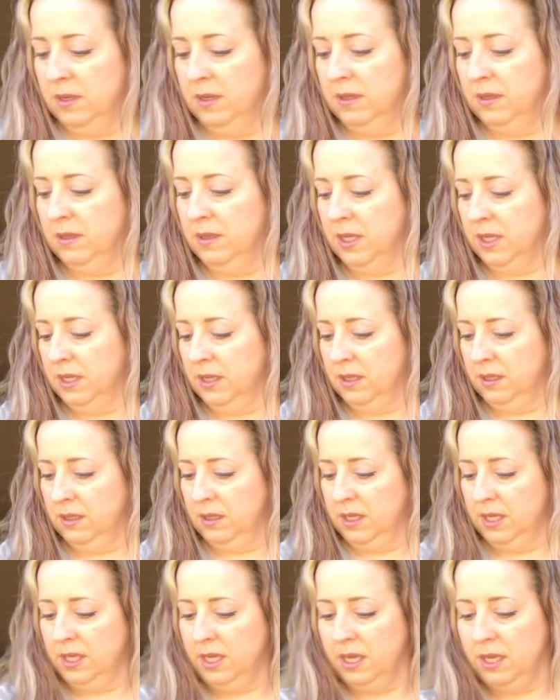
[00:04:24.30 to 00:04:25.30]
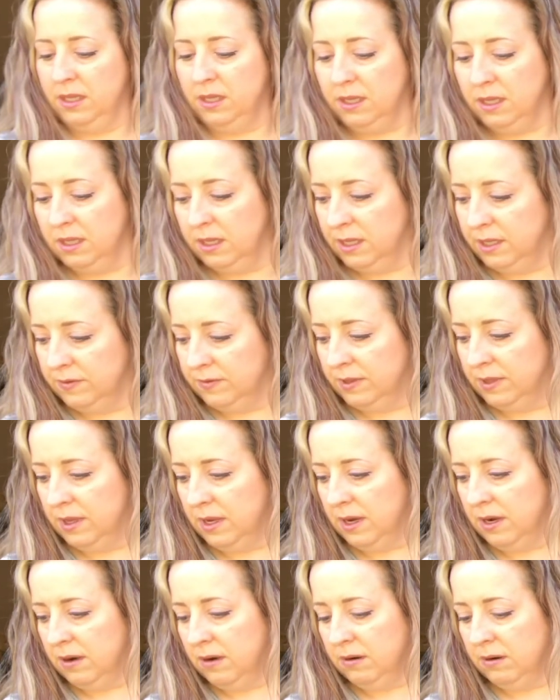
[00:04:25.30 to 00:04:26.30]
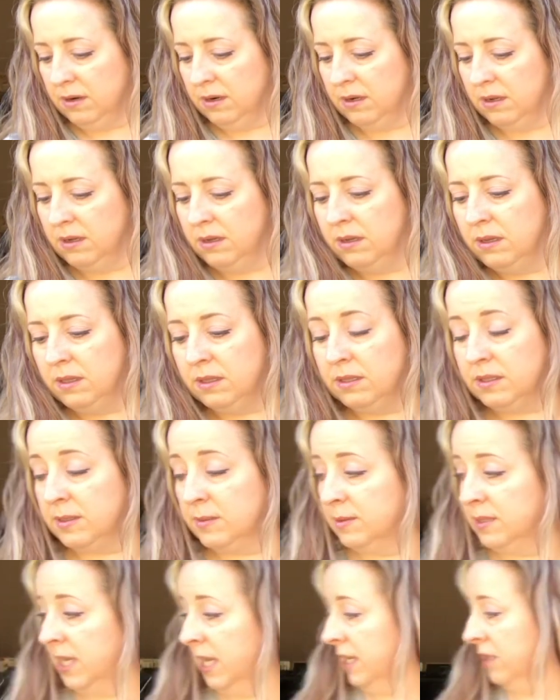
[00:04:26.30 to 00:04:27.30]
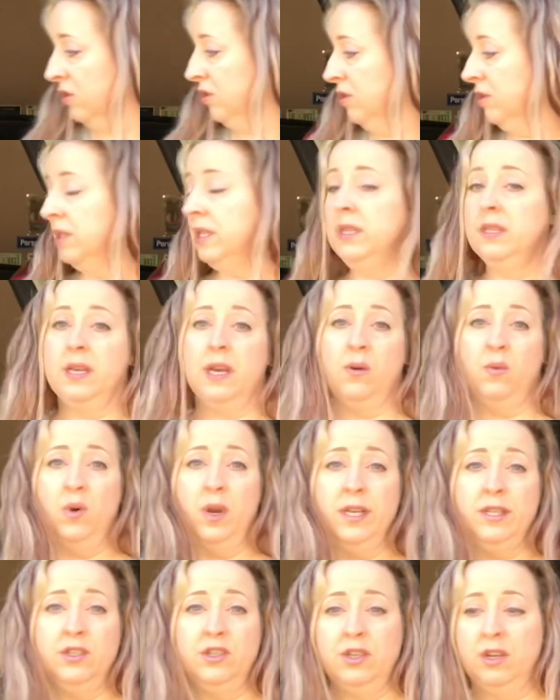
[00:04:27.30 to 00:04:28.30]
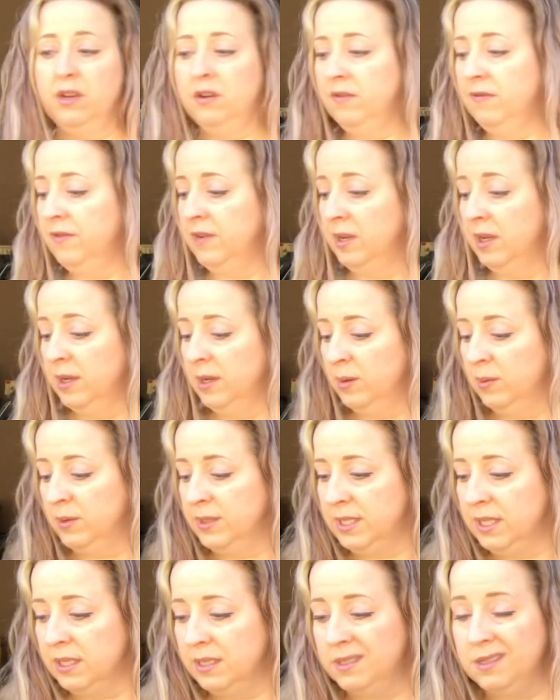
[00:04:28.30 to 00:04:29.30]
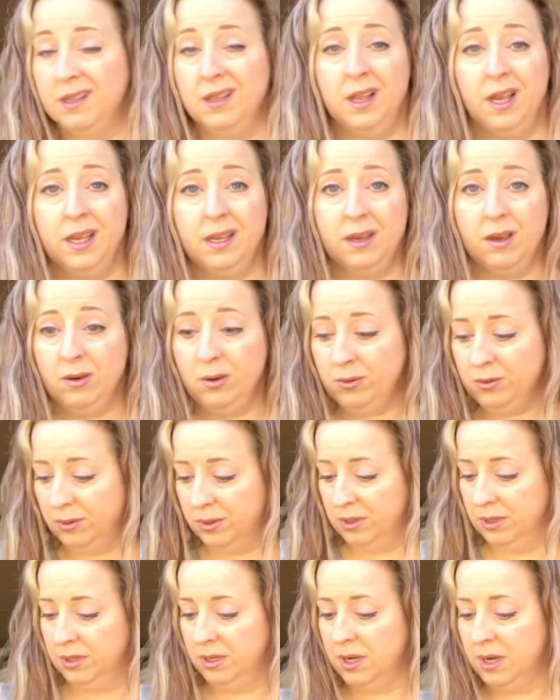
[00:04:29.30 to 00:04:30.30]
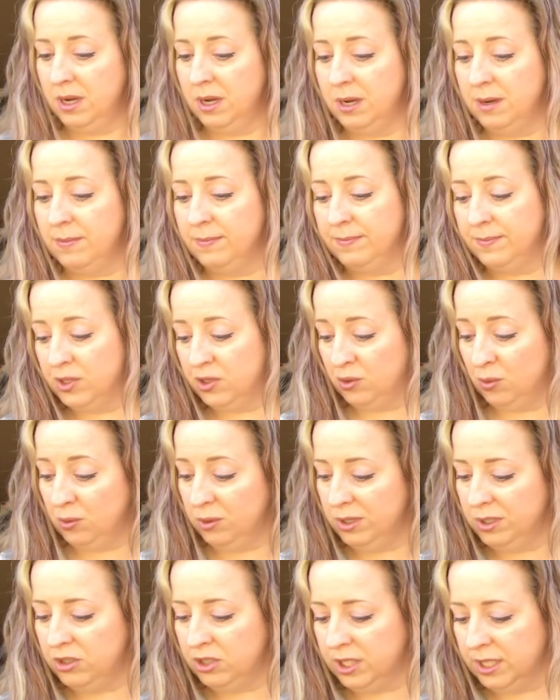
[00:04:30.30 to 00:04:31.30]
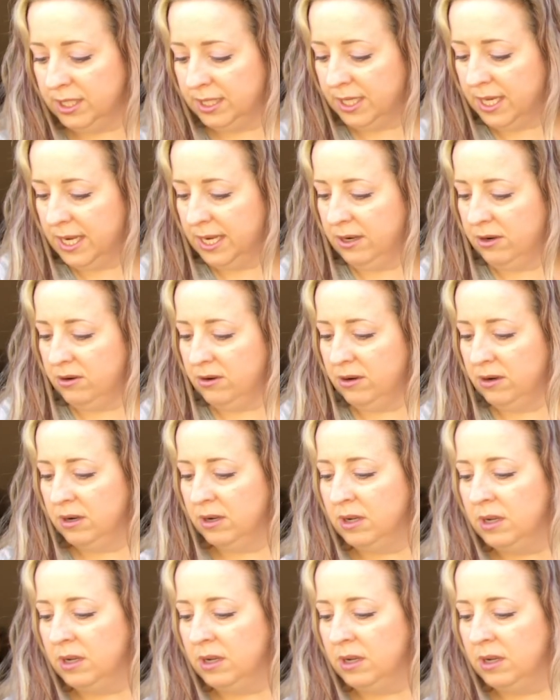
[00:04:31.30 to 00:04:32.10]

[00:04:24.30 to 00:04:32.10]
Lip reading: The kid that lived there, this was actually, that white shelf was his Lego storage container.